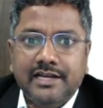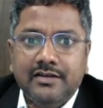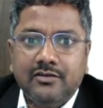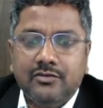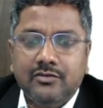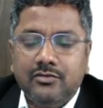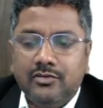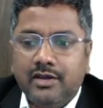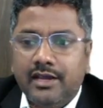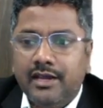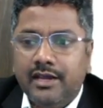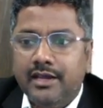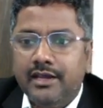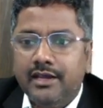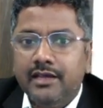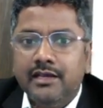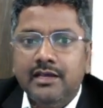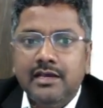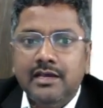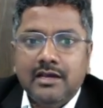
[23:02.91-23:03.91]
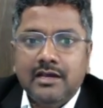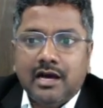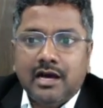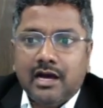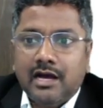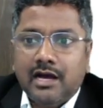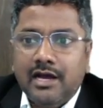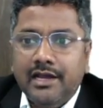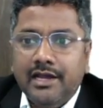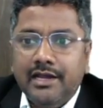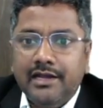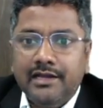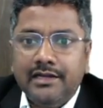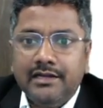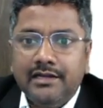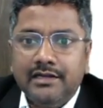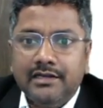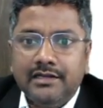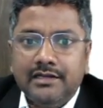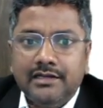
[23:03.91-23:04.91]
okay?
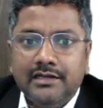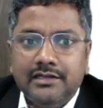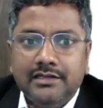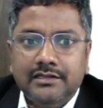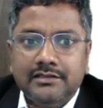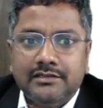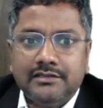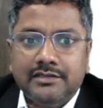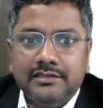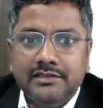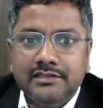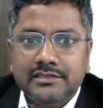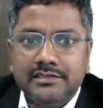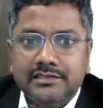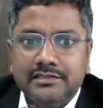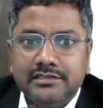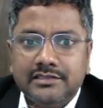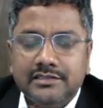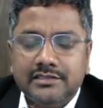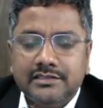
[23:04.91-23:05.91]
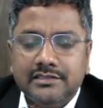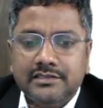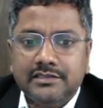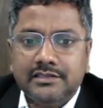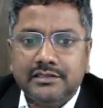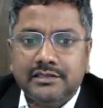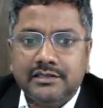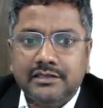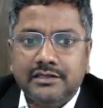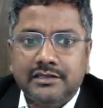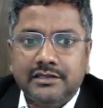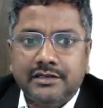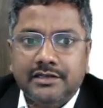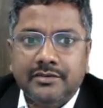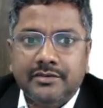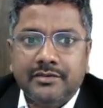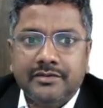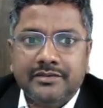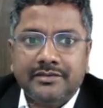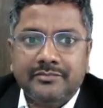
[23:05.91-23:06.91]
And this
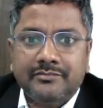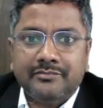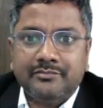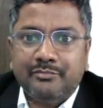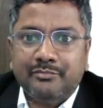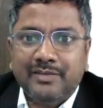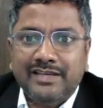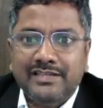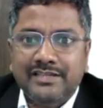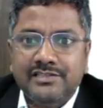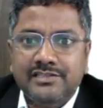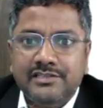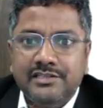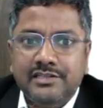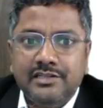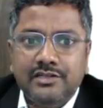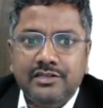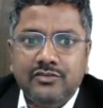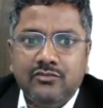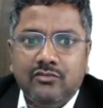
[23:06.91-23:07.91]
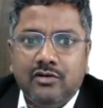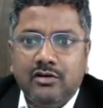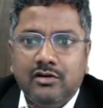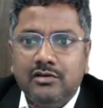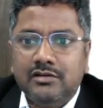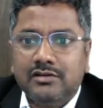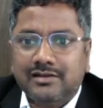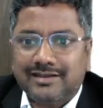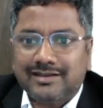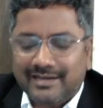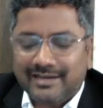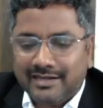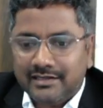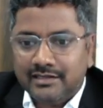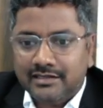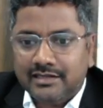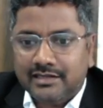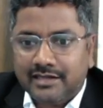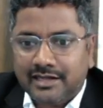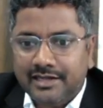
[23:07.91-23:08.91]
benzene you want
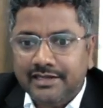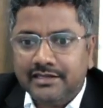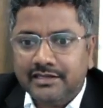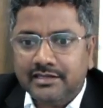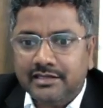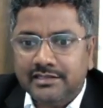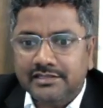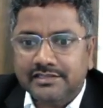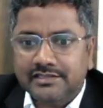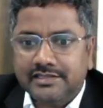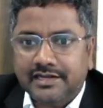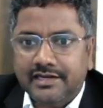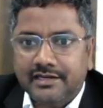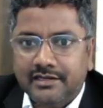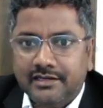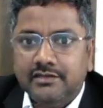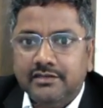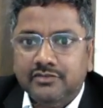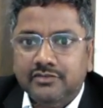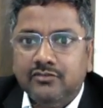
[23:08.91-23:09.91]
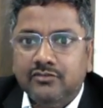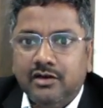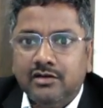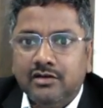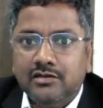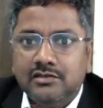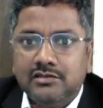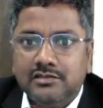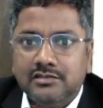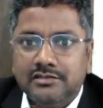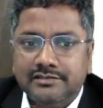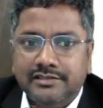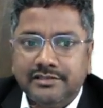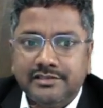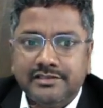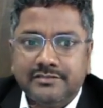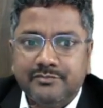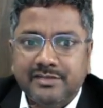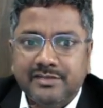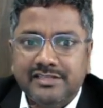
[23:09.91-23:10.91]
right hand side, you want
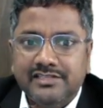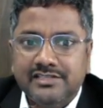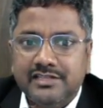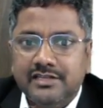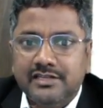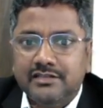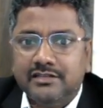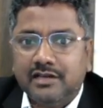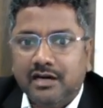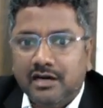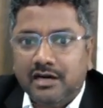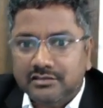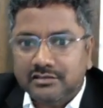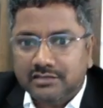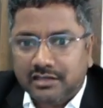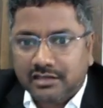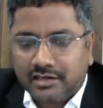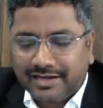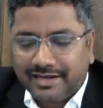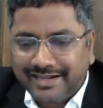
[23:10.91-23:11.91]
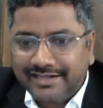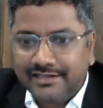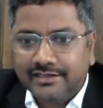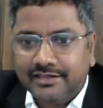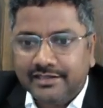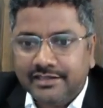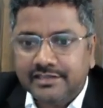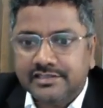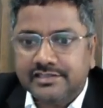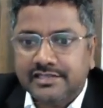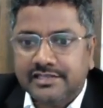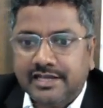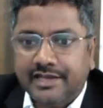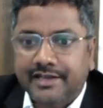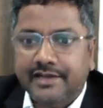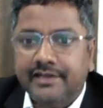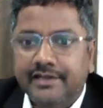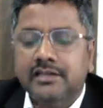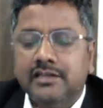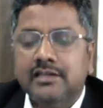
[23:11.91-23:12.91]
this benzene on the right hand
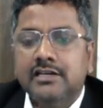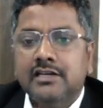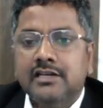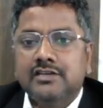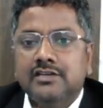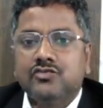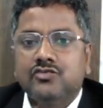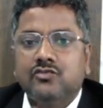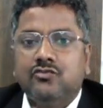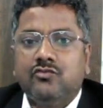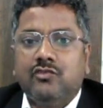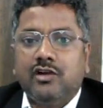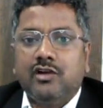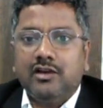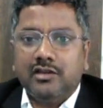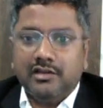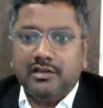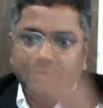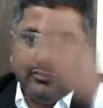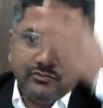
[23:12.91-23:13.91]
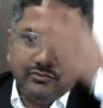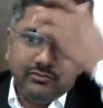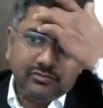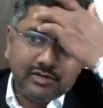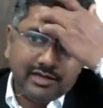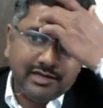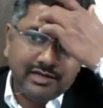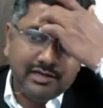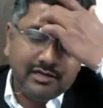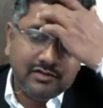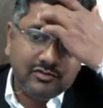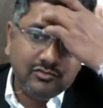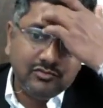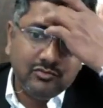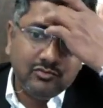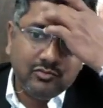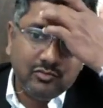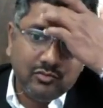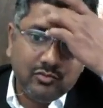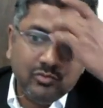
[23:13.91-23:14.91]
side. So what you can
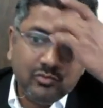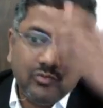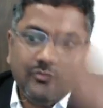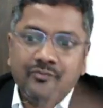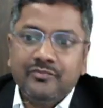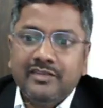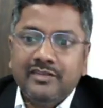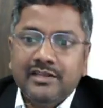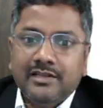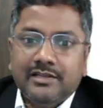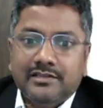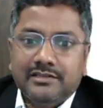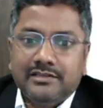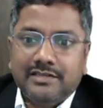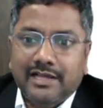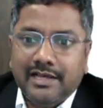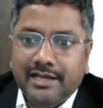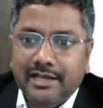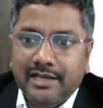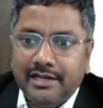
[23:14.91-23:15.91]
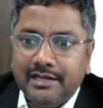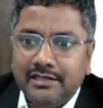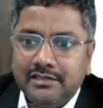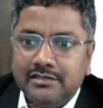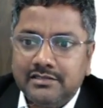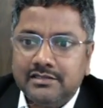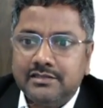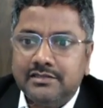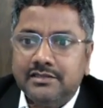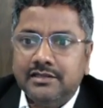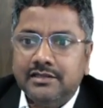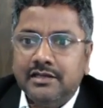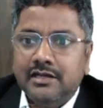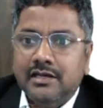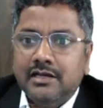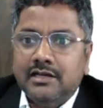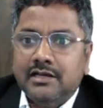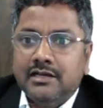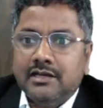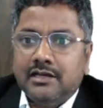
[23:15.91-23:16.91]
do, that
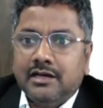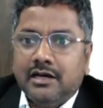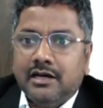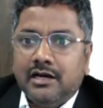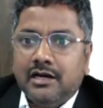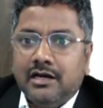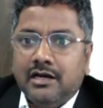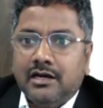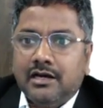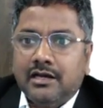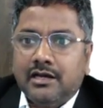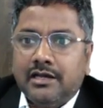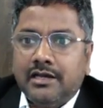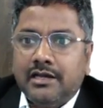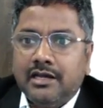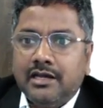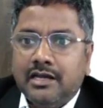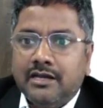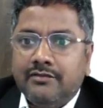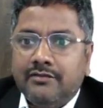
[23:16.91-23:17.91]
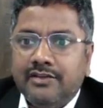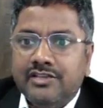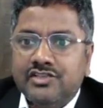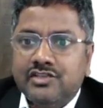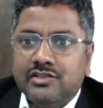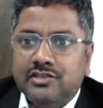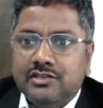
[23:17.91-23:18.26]
equation